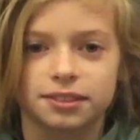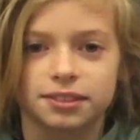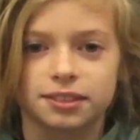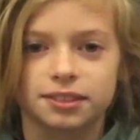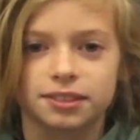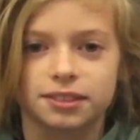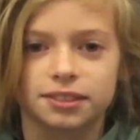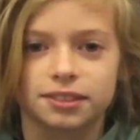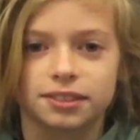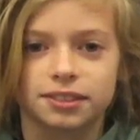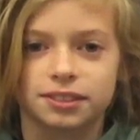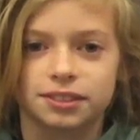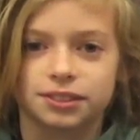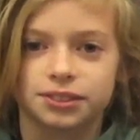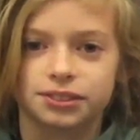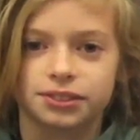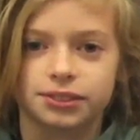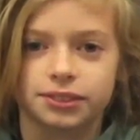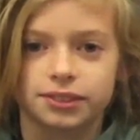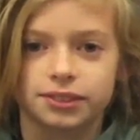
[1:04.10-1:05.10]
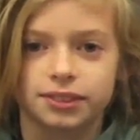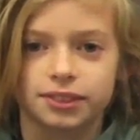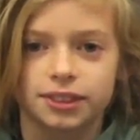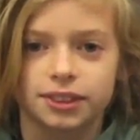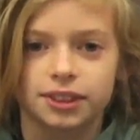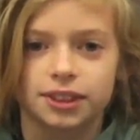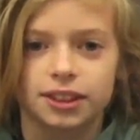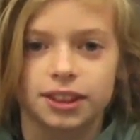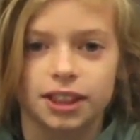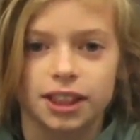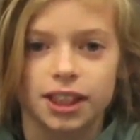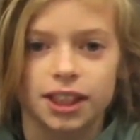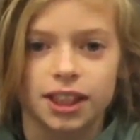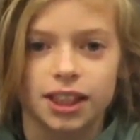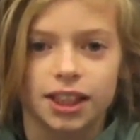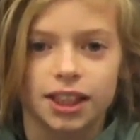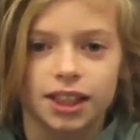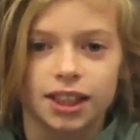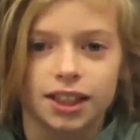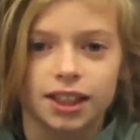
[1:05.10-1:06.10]

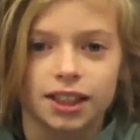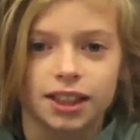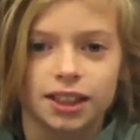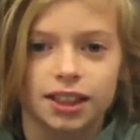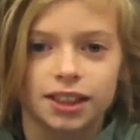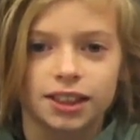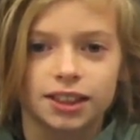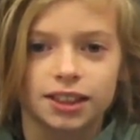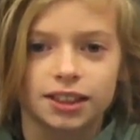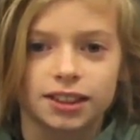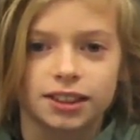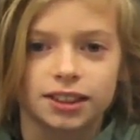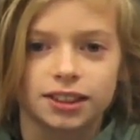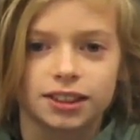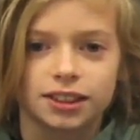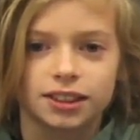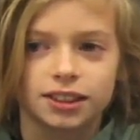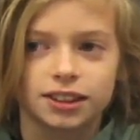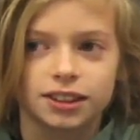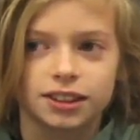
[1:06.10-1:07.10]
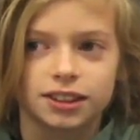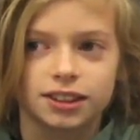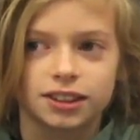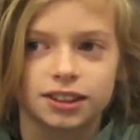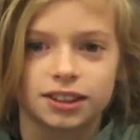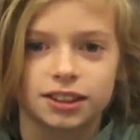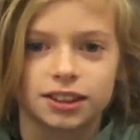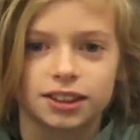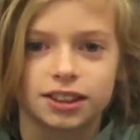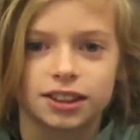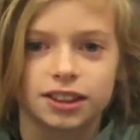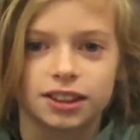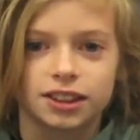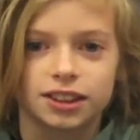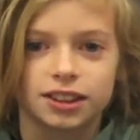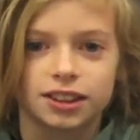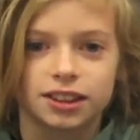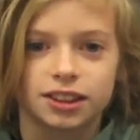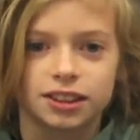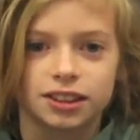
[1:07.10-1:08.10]

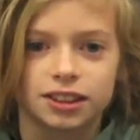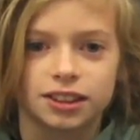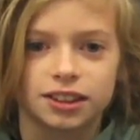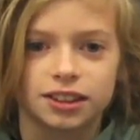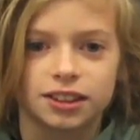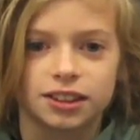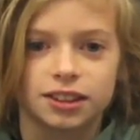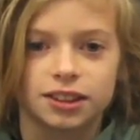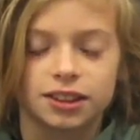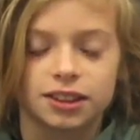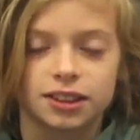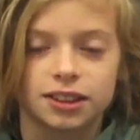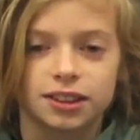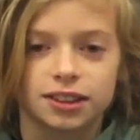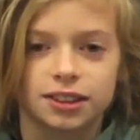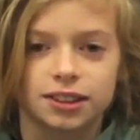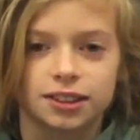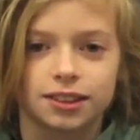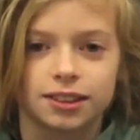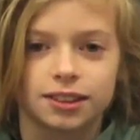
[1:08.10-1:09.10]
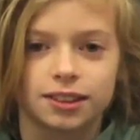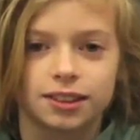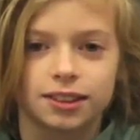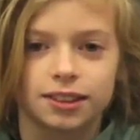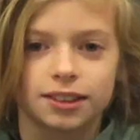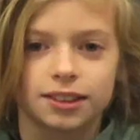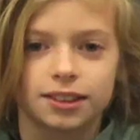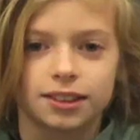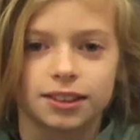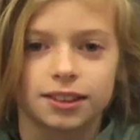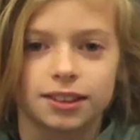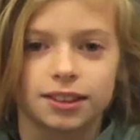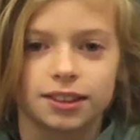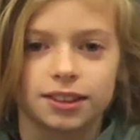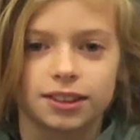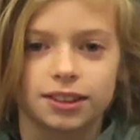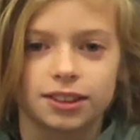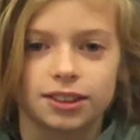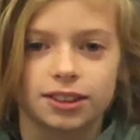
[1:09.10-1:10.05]
This person isn't speaking.